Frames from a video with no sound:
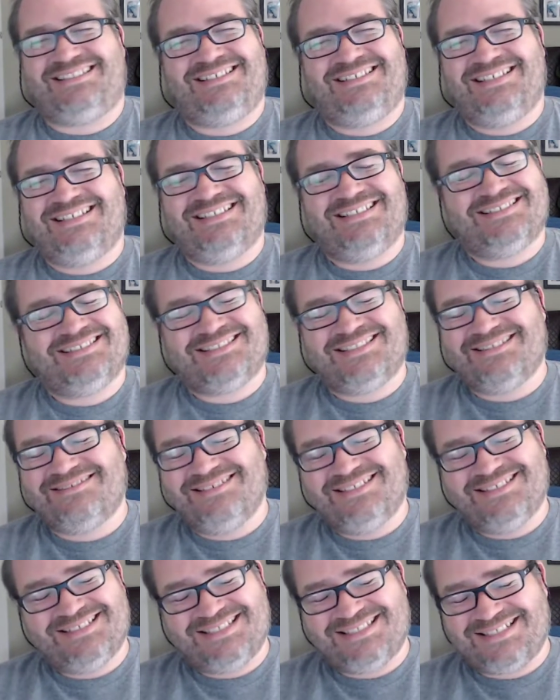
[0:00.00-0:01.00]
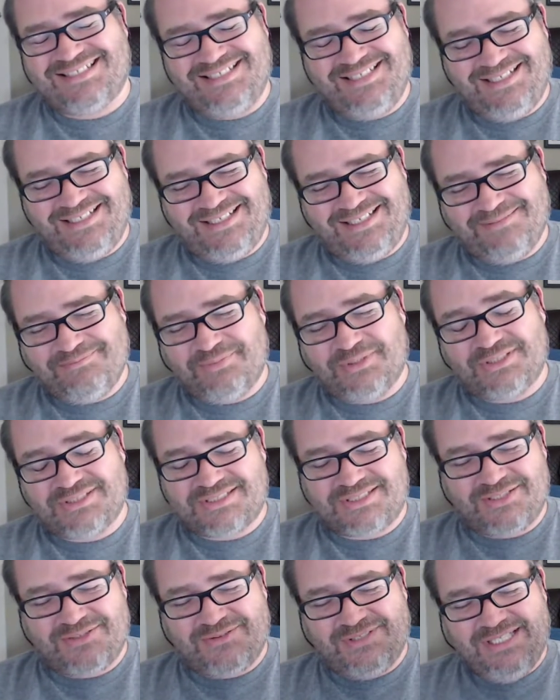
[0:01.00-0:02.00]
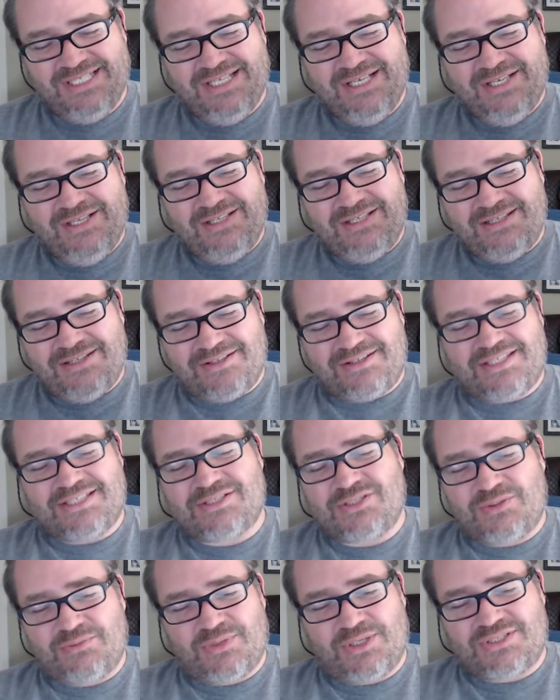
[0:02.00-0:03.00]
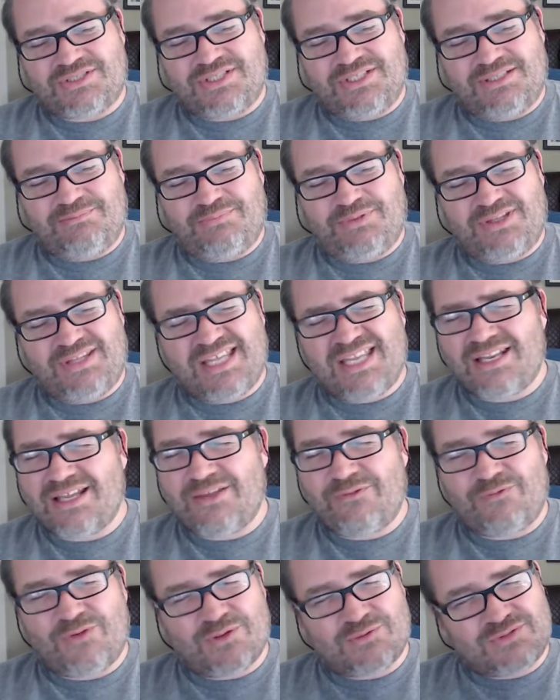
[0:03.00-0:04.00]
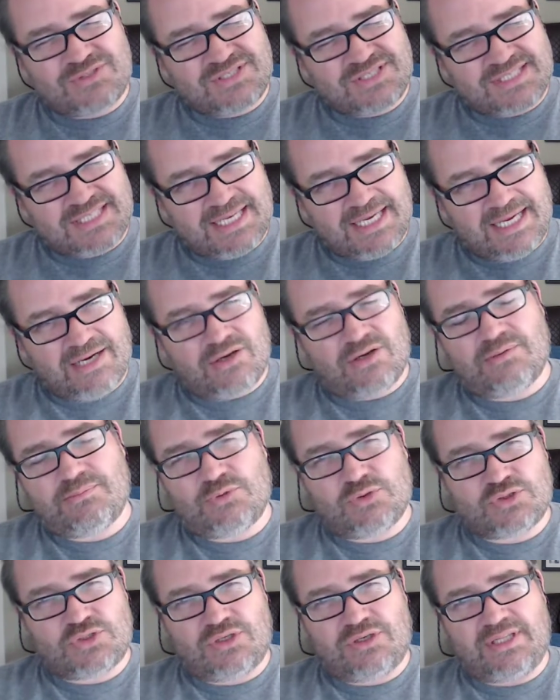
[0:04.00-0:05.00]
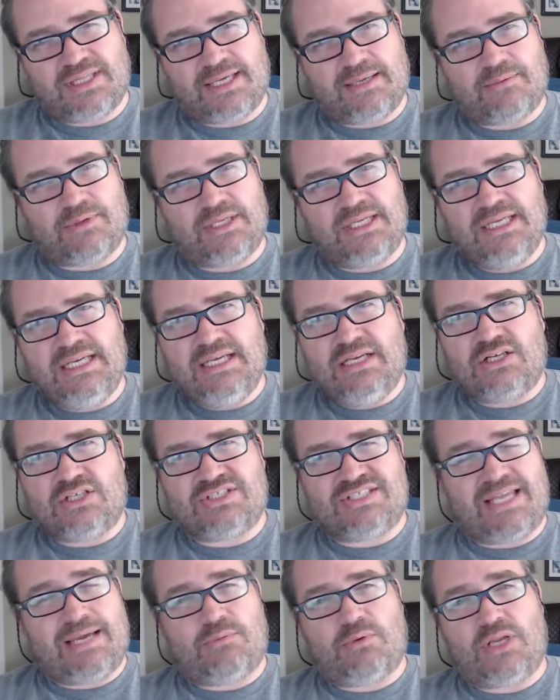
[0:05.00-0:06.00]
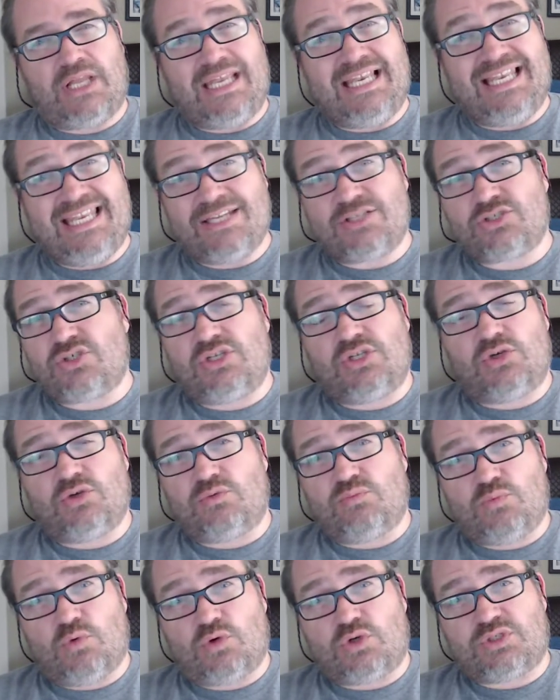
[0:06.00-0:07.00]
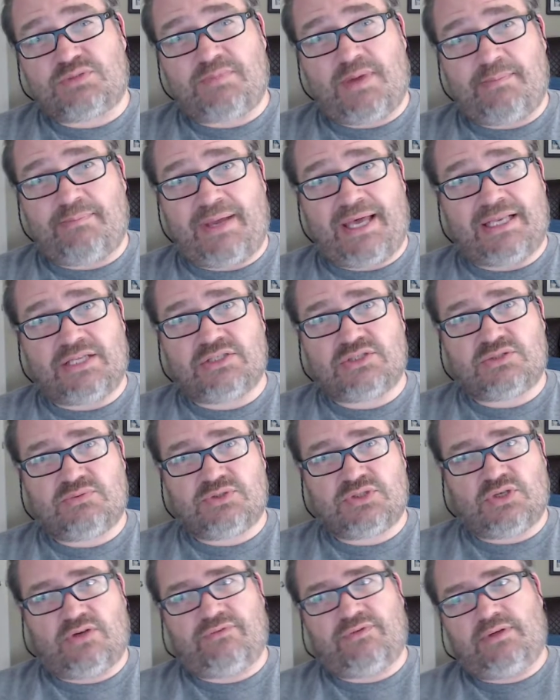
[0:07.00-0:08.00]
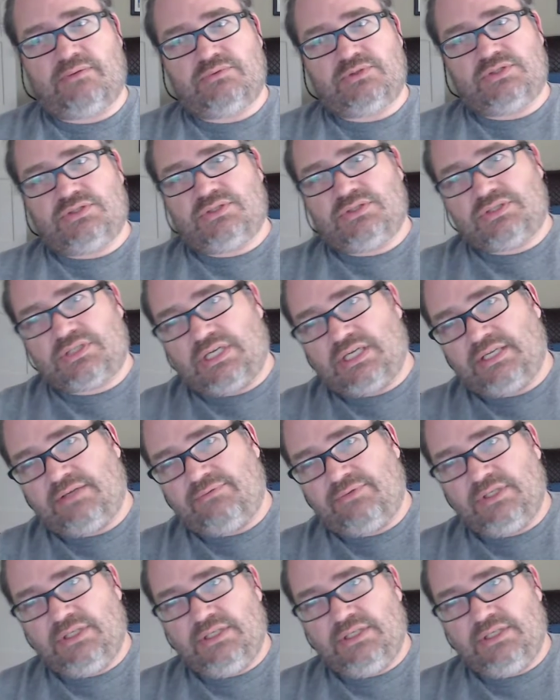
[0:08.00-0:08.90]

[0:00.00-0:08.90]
I sound like such an idiot, but still, that this is the worst thing. But then I felt terrible during that one because that one I literally couldn't walk because my balance was off. I was just kind of,